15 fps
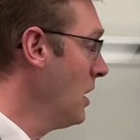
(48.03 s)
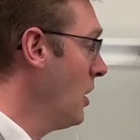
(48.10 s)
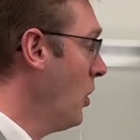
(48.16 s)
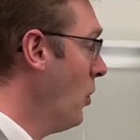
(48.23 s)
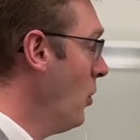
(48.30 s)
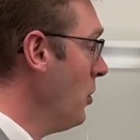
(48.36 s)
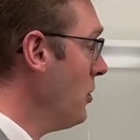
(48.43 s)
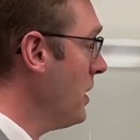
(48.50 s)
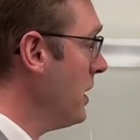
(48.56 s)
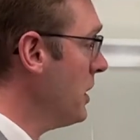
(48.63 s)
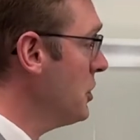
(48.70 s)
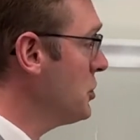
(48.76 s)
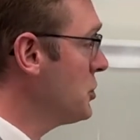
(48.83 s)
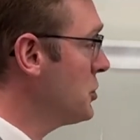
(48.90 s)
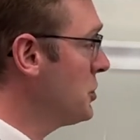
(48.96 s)
or they
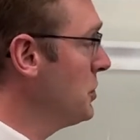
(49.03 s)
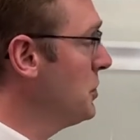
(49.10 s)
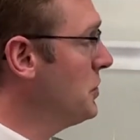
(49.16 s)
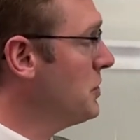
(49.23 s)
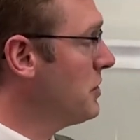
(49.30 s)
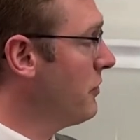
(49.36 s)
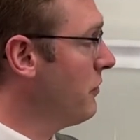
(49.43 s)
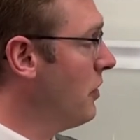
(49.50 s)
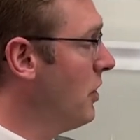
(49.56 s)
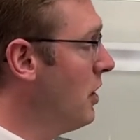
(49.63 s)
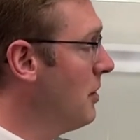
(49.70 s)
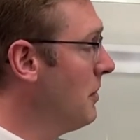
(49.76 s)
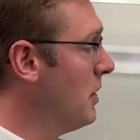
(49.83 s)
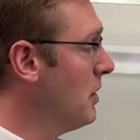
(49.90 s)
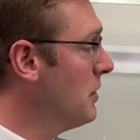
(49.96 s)
can choose
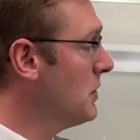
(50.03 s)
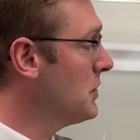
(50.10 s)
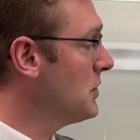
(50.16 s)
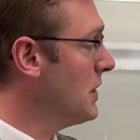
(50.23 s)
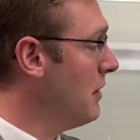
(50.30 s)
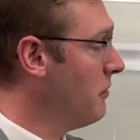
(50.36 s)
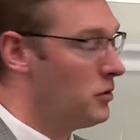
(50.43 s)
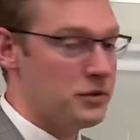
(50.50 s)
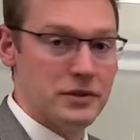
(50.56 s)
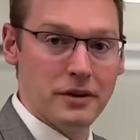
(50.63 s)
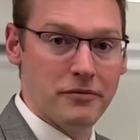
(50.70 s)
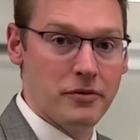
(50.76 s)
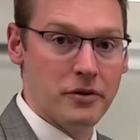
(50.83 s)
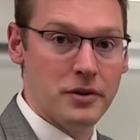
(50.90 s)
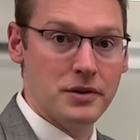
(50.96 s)
from several
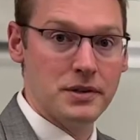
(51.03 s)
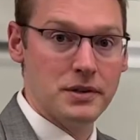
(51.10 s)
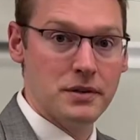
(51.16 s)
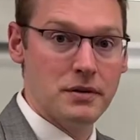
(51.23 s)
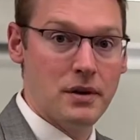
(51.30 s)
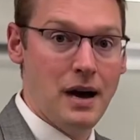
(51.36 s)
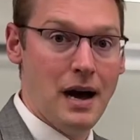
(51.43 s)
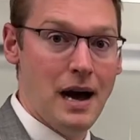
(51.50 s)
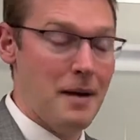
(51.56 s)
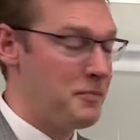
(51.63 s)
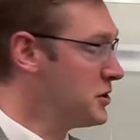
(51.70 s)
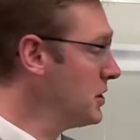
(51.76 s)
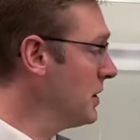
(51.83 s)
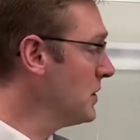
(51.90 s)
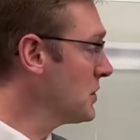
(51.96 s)
different
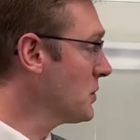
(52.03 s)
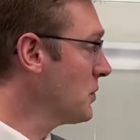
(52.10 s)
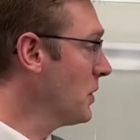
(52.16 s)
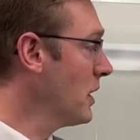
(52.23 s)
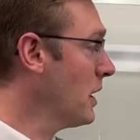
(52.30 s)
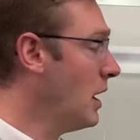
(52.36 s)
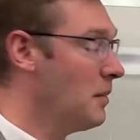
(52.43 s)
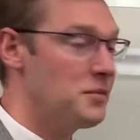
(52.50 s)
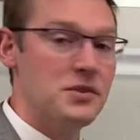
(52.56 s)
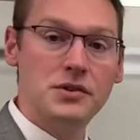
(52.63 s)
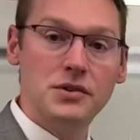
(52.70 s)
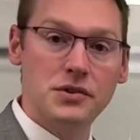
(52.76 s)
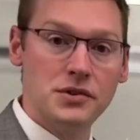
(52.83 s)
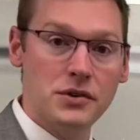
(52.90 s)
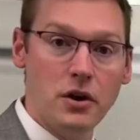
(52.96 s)
options when it comes to
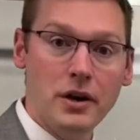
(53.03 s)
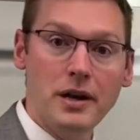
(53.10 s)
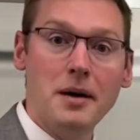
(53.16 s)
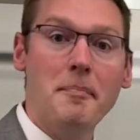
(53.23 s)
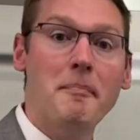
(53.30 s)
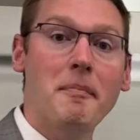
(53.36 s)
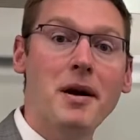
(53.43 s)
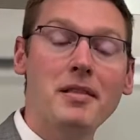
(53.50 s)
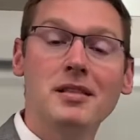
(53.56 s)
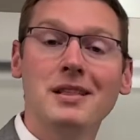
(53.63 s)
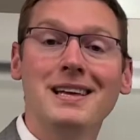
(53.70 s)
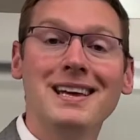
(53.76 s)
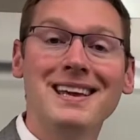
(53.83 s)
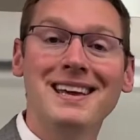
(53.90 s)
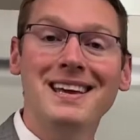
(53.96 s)
starting a
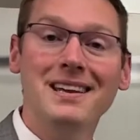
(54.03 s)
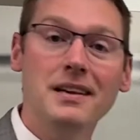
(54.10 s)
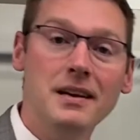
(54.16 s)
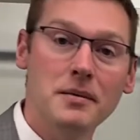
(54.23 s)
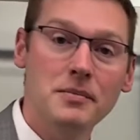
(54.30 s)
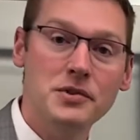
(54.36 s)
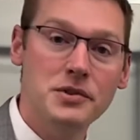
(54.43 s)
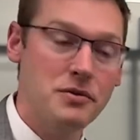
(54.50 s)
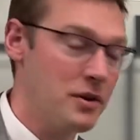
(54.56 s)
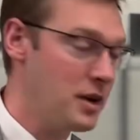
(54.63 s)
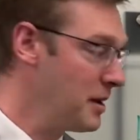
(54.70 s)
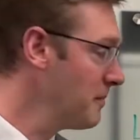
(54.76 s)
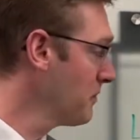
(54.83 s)
monthly income stream.